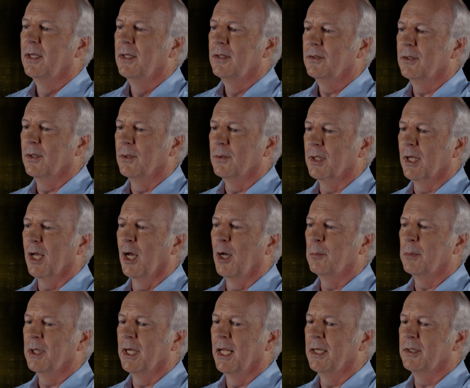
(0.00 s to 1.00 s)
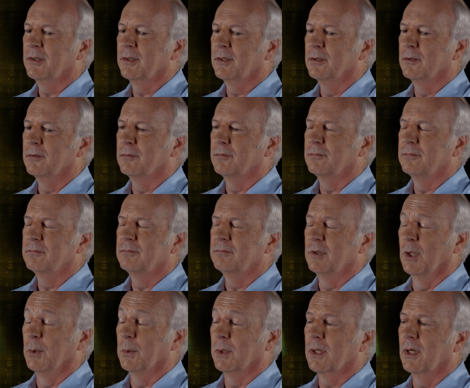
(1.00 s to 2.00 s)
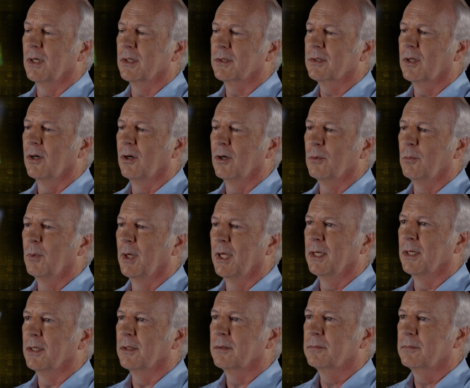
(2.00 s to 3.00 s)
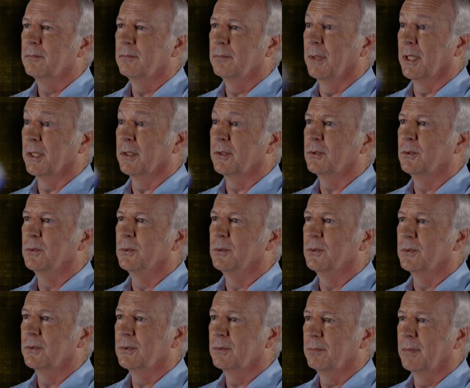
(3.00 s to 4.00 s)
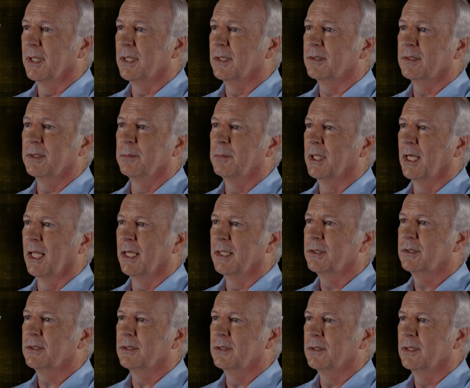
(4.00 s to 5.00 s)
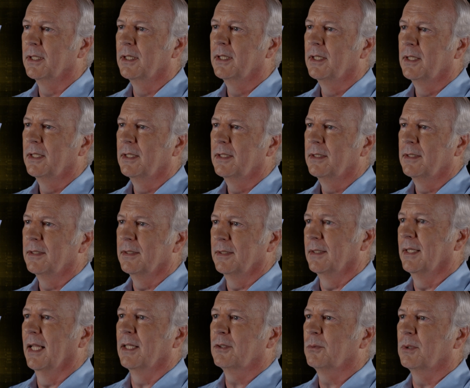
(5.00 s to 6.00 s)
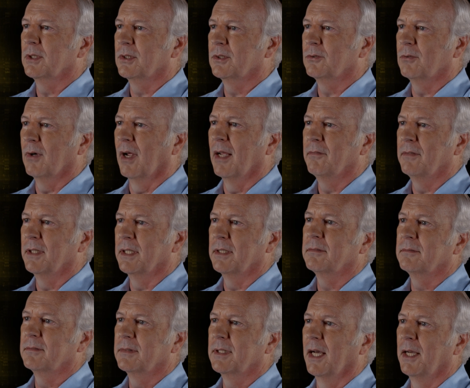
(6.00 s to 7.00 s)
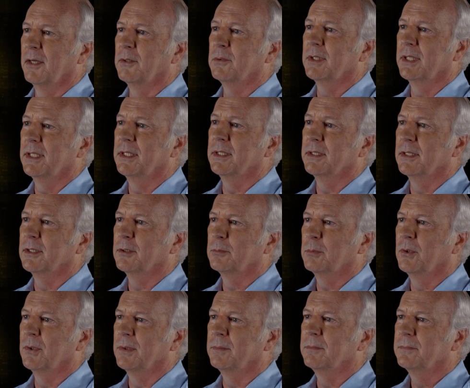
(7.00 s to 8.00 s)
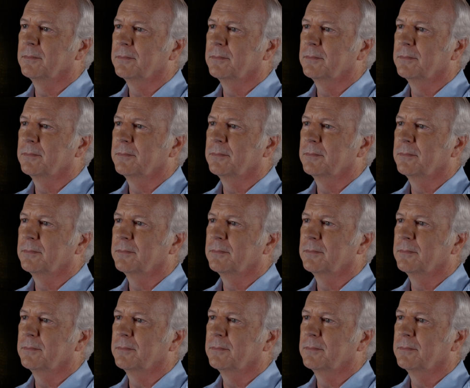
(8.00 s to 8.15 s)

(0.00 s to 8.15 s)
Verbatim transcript: So the combination of lower cost hardware, better tools, better simulation, that's what's driving the IoT at this point.